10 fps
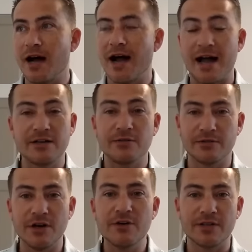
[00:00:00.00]
I
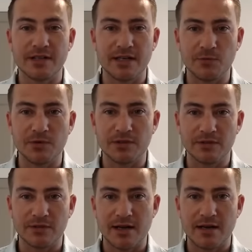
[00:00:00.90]
don't know that it
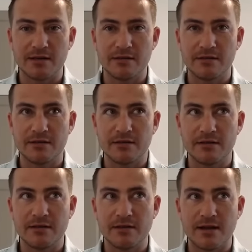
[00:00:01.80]
will
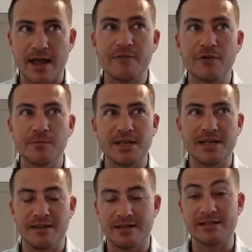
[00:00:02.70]
ever
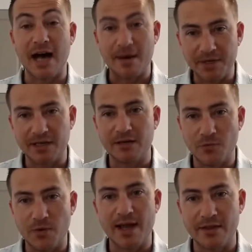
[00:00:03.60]
be the
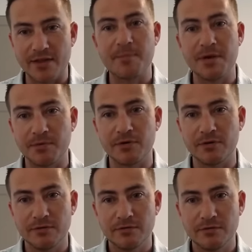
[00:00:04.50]
dominant way that
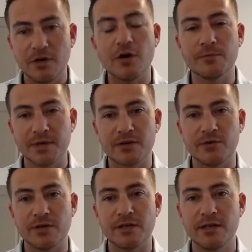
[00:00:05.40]
people own
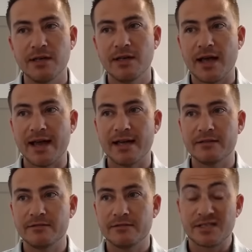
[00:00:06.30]
Bitcoin.
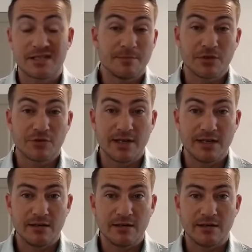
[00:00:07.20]
And to some
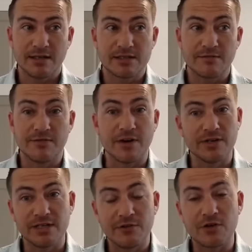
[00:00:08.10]
degree, it's
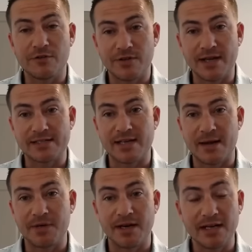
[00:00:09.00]
very difficult for that to
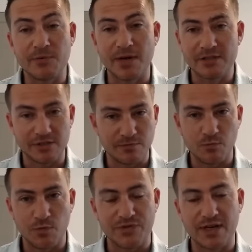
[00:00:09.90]
happen anyway, just
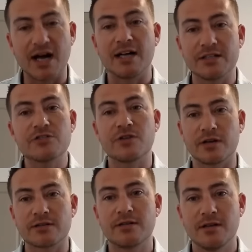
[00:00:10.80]
with the
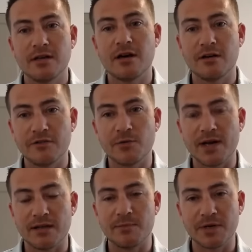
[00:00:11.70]
construct of the
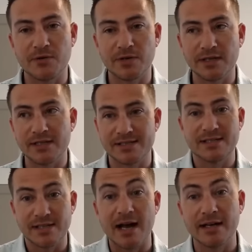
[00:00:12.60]
way that Bitcoin is
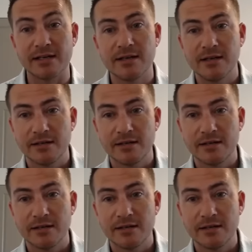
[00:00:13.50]
designed.